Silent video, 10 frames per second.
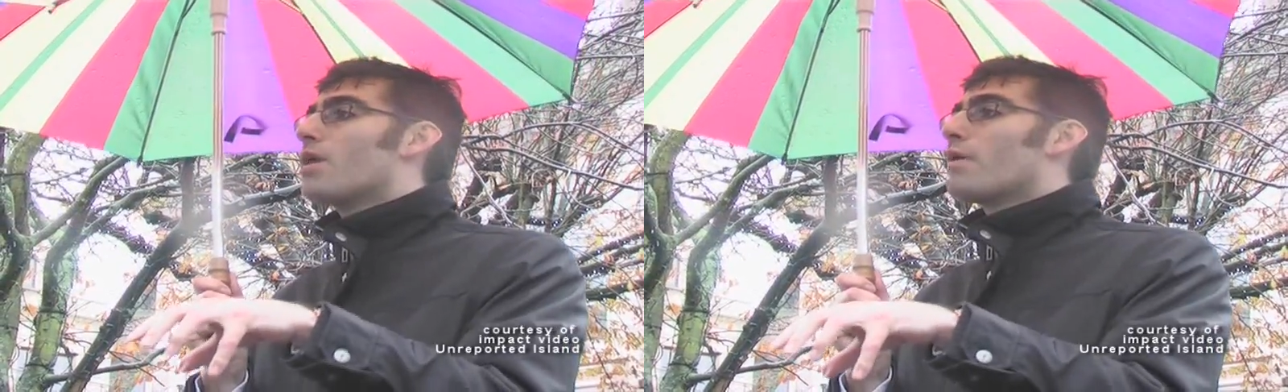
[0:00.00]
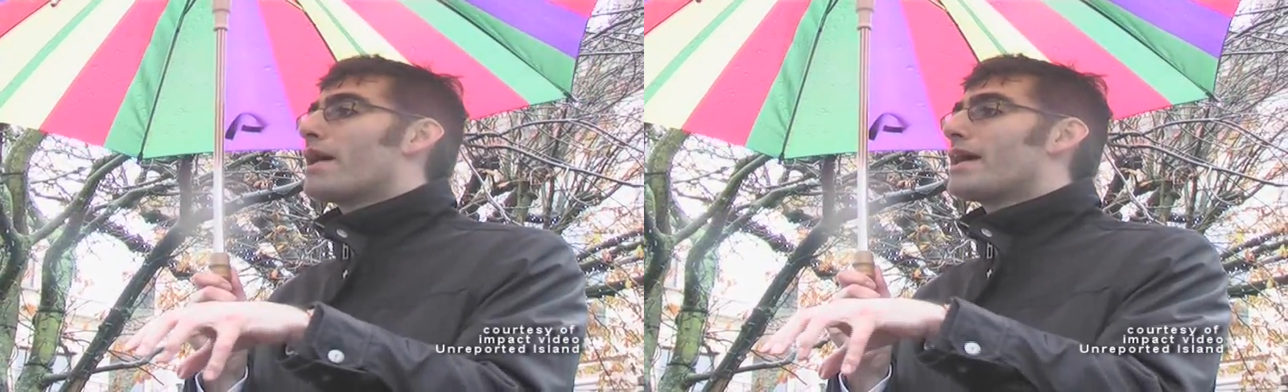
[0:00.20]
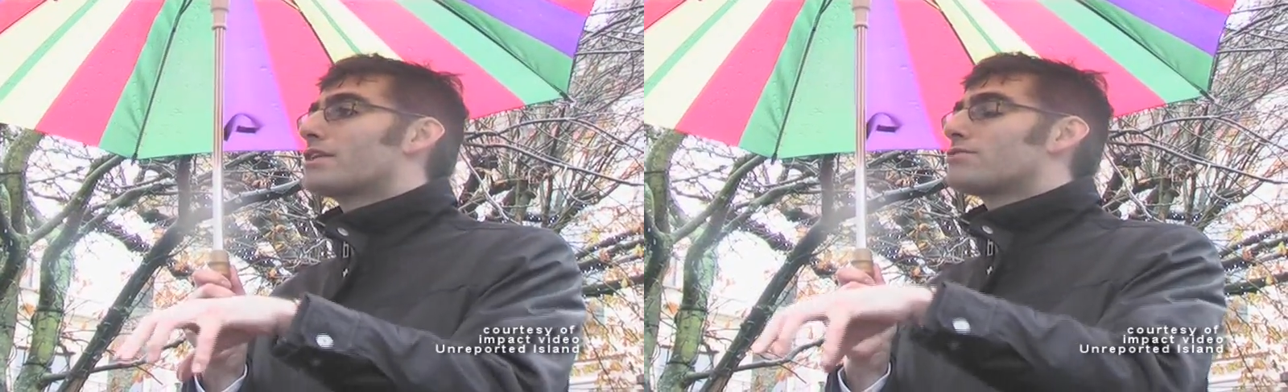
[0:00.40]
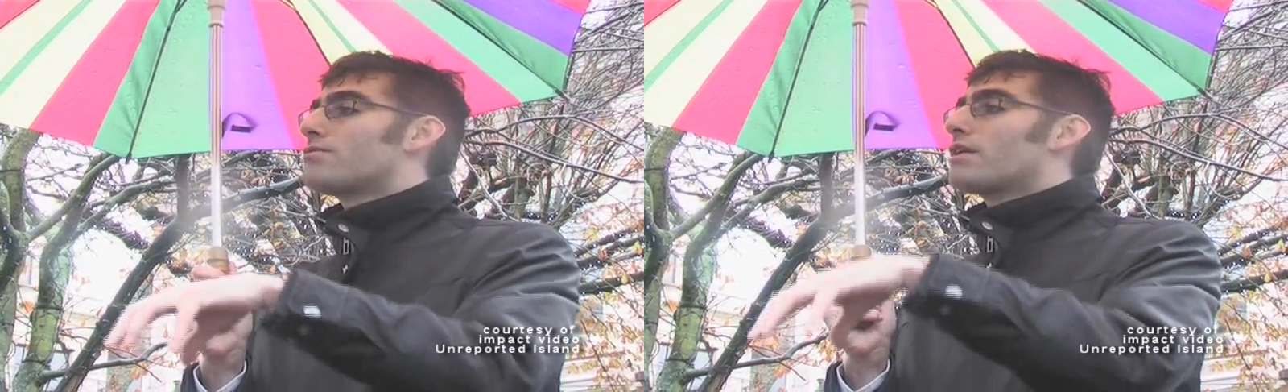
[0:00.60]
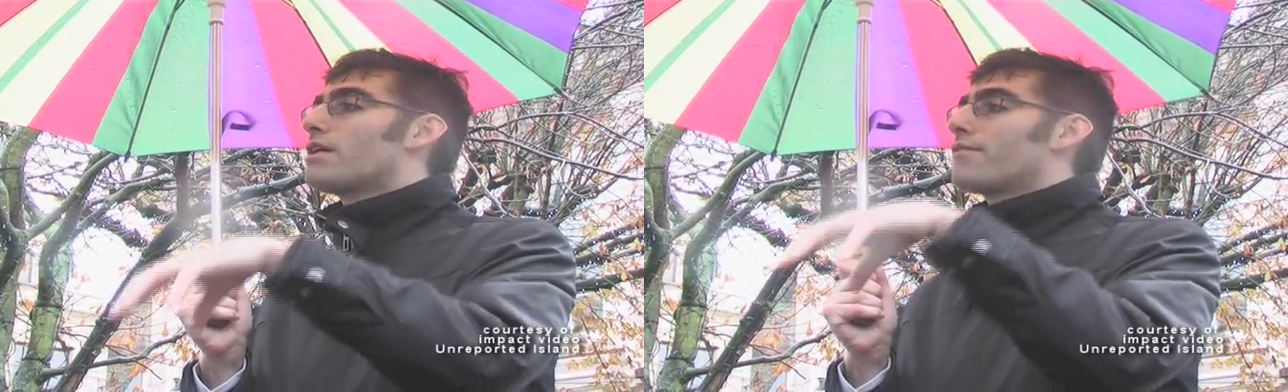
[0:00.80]
We're here to
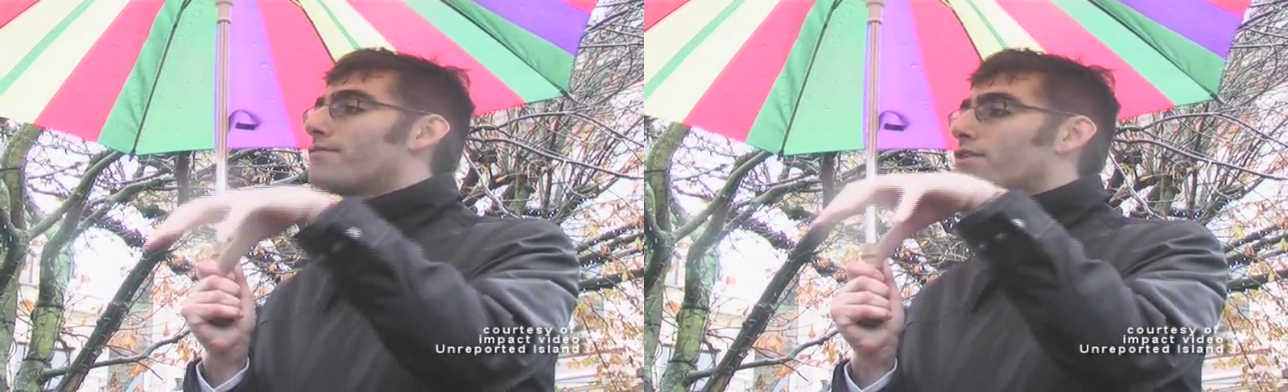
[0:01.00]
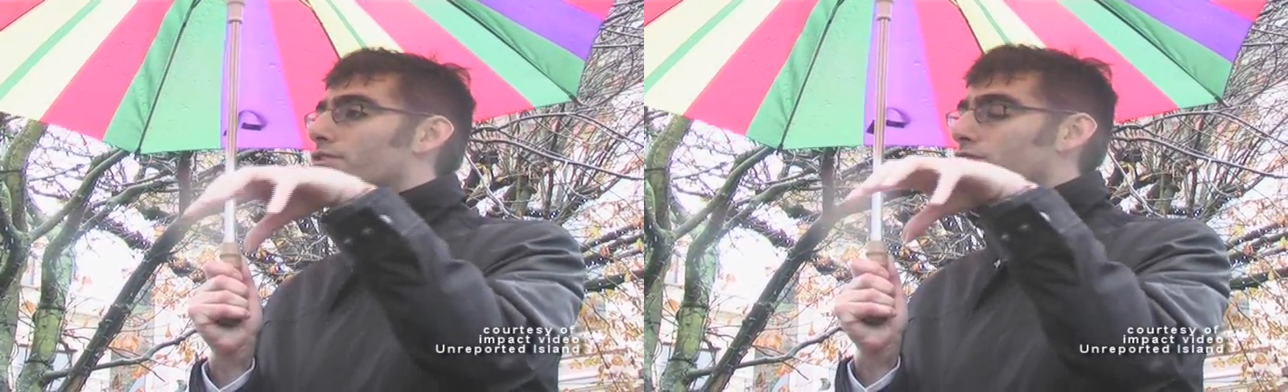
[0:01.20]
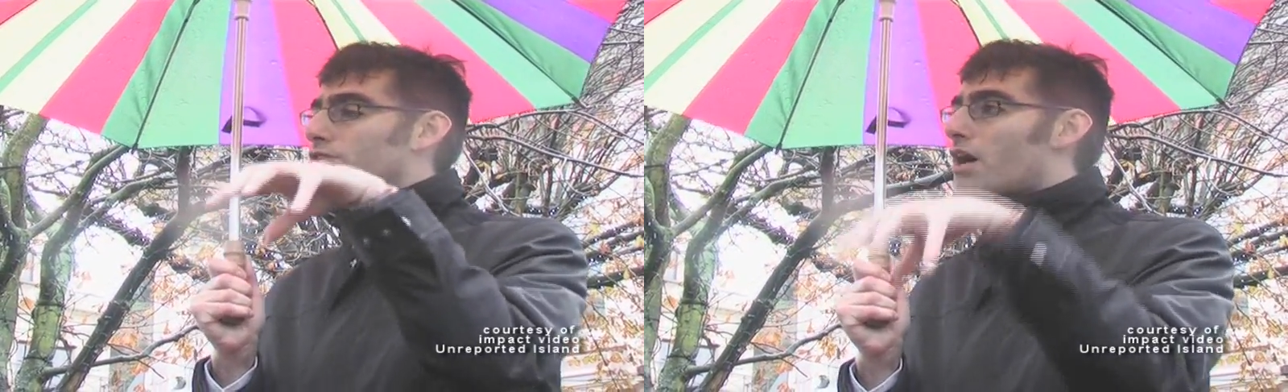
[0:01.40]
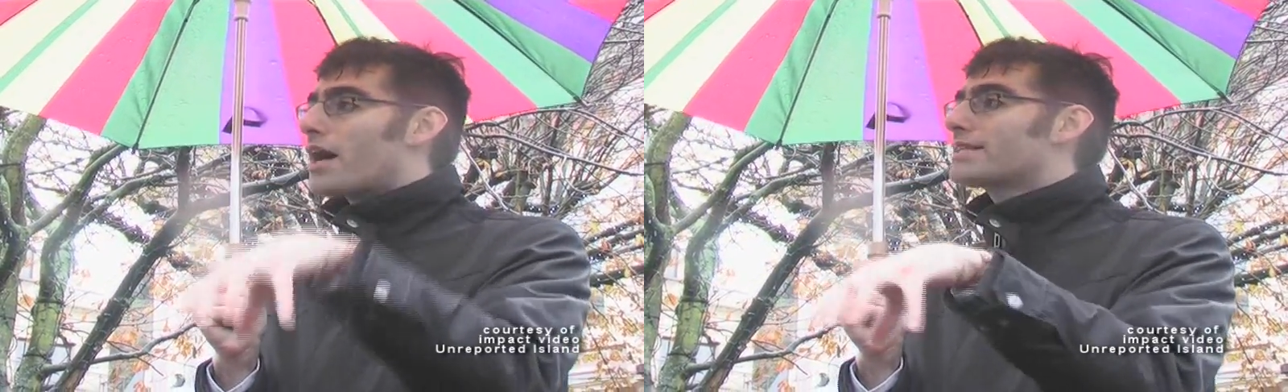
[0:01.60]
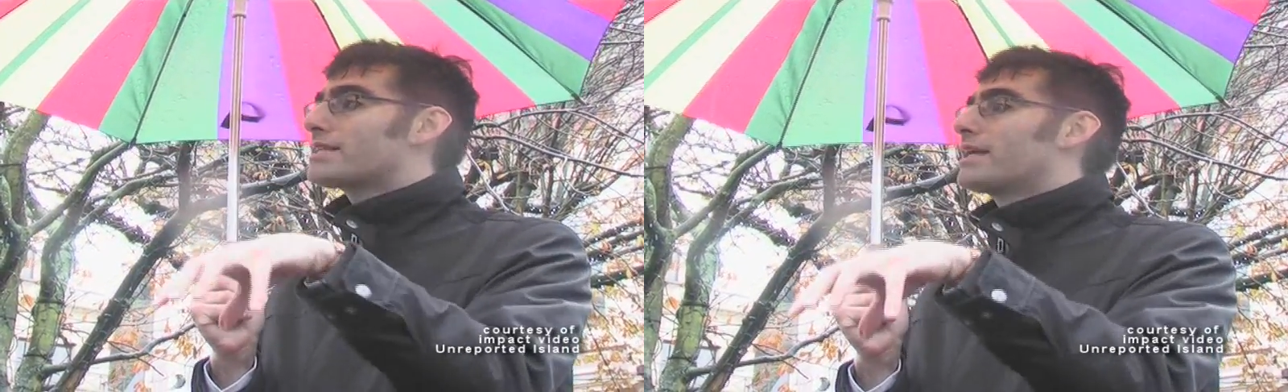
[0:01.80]
run for a
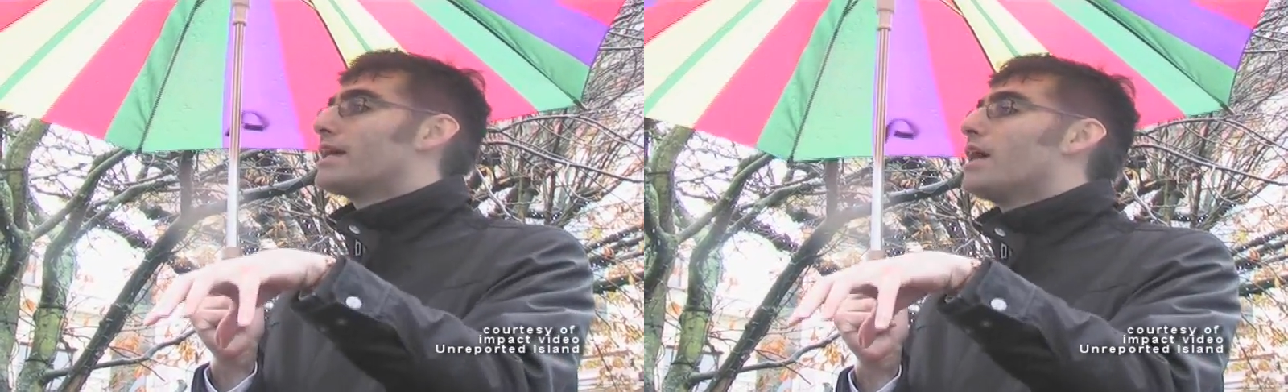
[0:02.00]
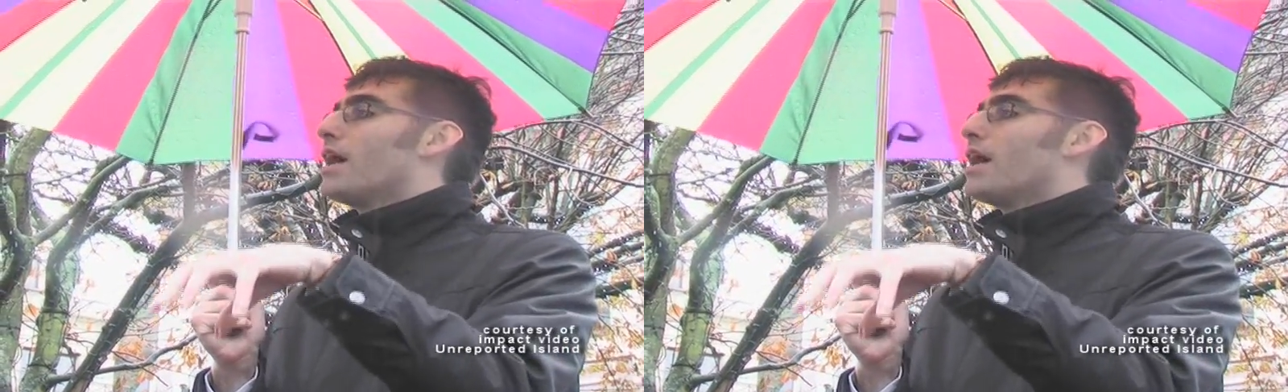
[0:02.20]
society,